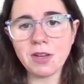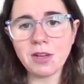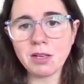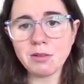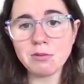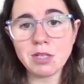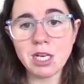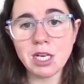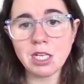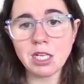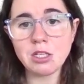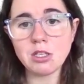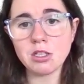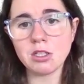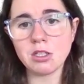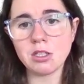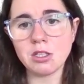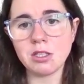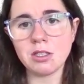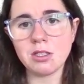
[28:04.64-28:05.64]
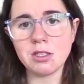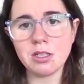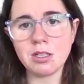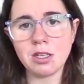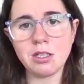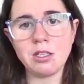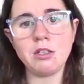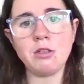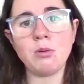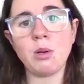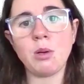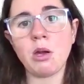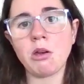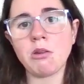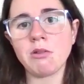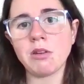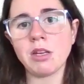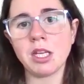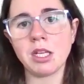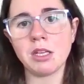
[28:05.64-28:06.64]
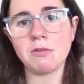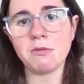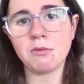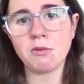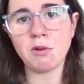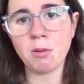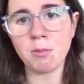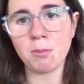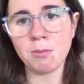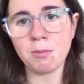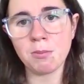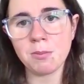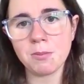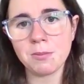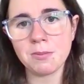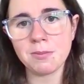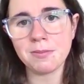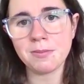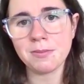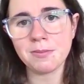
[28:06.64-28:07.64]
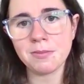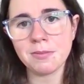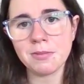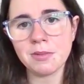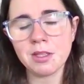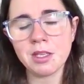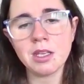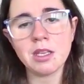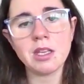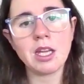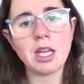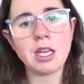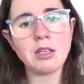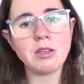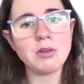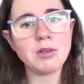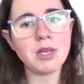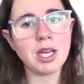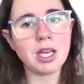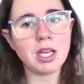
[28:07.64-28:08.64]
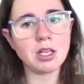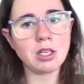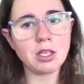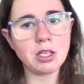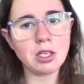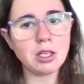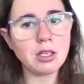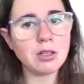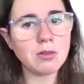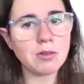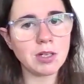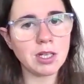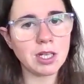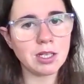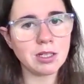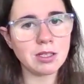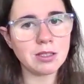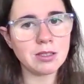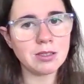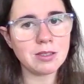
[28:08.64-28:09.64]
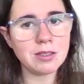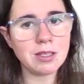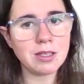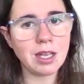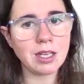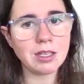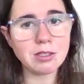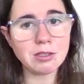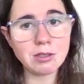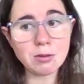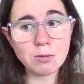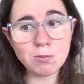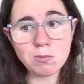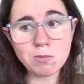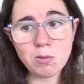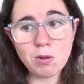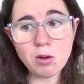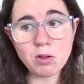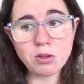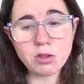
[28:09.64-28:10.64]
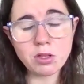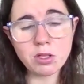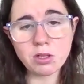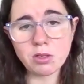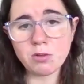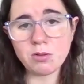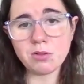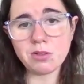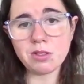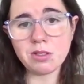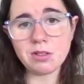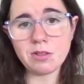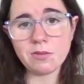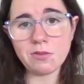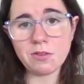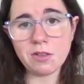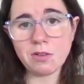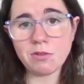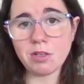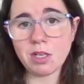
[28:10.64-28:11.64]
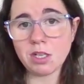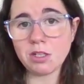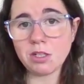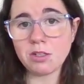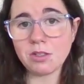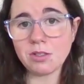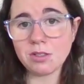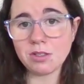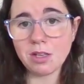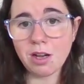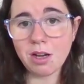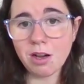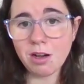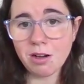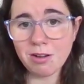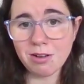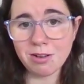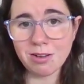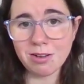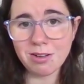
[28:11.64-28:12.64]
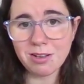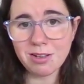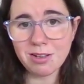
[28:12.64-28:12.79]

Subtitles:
foundations are you hearing it from? Can you get curious as to what those foundations are?